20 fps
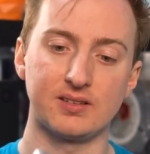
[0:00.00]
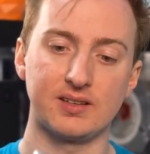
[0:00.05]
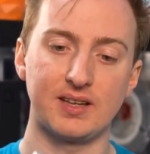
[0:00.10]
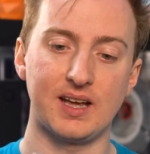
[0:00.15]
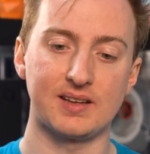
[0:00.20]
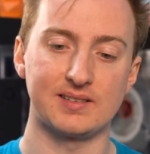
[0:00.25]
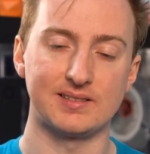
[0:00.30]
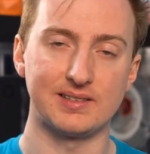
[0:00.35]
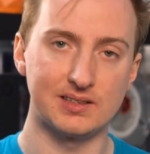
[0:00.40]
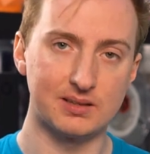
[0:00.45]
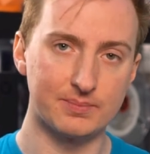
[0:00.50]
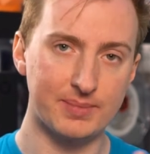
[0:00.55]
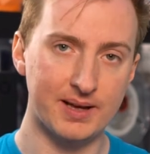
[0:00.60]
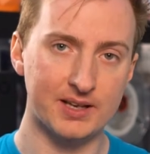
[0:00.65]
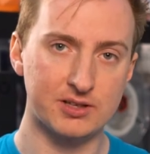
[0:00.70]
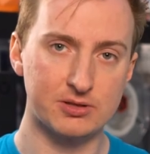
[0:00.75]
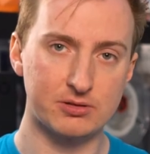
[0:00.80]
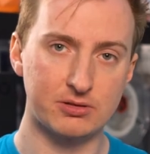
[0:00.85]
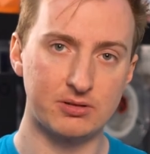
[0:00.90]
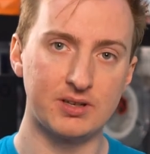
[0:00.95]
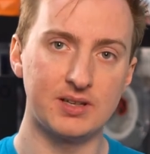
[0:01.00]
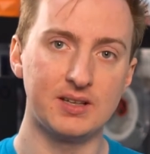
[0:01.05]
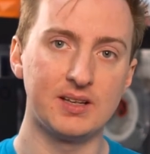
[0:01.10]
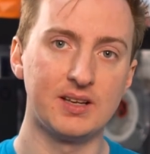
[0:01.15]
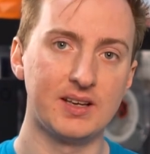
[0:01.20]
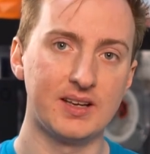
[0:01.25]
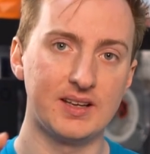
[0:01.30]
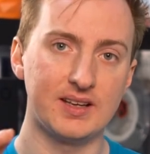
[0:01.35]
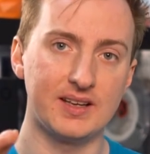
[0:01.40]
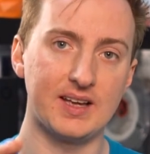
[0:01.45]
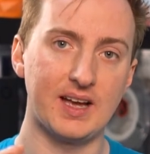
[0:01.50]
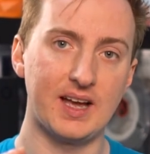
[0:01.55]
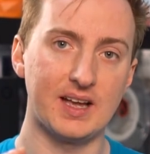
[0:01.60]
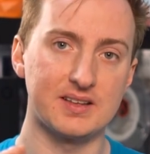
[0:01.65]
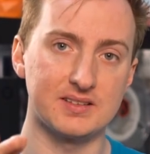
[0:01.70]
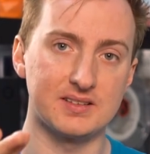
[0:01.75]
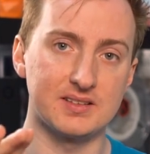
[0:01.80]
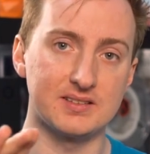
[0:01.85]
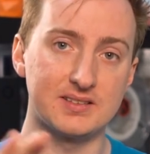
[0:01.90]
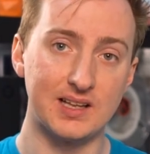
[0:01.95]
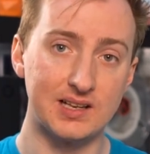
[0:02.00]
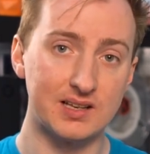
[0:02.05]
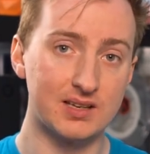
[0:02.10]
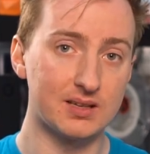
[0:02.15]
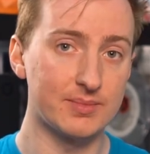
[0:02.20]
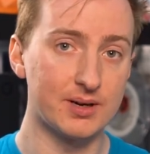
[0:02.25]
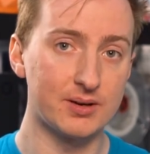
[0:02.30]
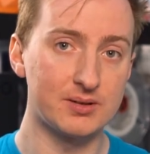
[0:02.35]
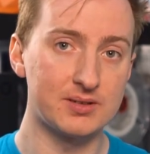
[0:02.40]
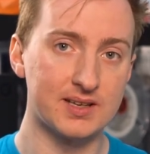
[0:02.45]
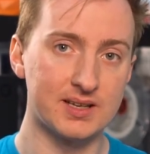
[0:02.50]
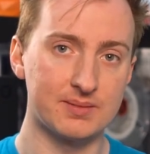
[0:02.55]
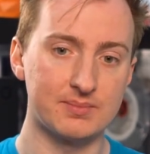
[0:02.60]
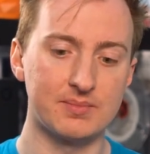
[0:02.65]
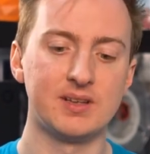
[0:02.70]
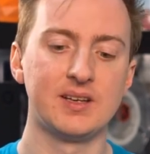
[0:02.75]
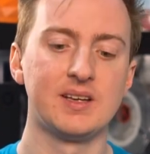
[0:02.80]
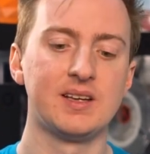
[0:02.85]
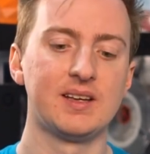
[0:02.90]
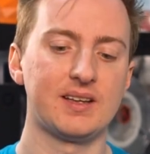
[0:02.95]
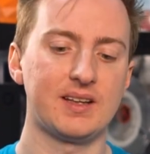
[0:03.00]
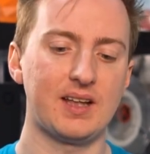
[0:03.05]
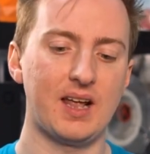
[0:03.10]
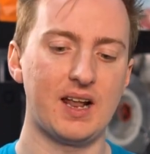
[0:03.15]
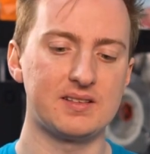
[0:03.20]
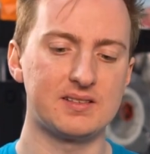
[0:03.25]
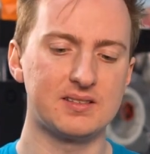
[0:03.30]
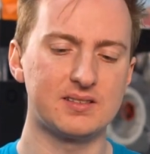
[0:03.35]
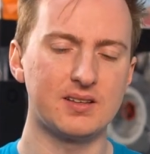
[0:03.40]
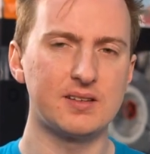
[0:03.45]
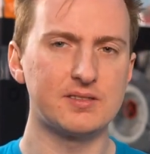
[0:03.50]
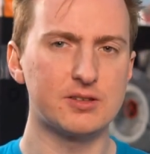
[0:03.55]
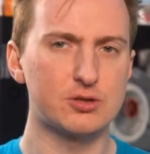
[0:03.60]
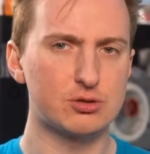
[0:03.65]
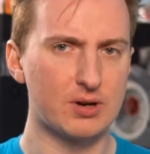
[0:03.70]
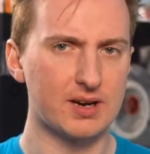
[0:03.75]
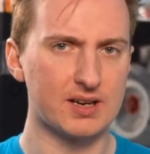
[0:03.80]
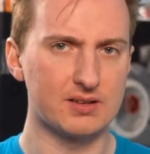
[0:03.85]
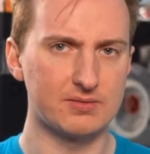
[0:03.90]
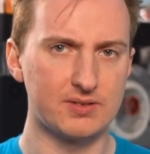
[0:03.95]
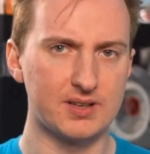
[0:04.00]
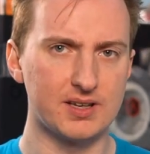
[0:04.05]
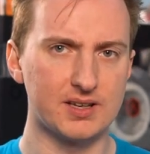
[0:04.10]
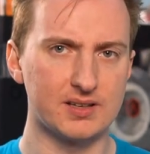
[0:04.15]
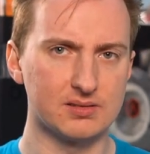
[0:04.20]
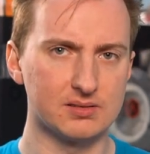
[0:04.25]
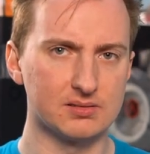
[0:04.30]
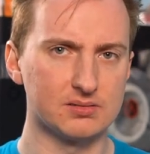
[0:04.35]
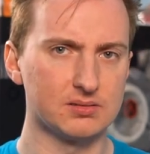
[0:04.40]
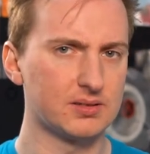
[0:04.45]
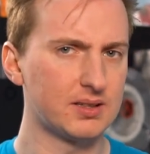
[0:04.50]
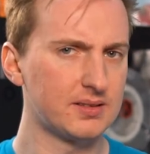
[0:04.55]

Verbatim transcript: It has a little battery, it has a cellular modem, and it's designed to track a vehicle.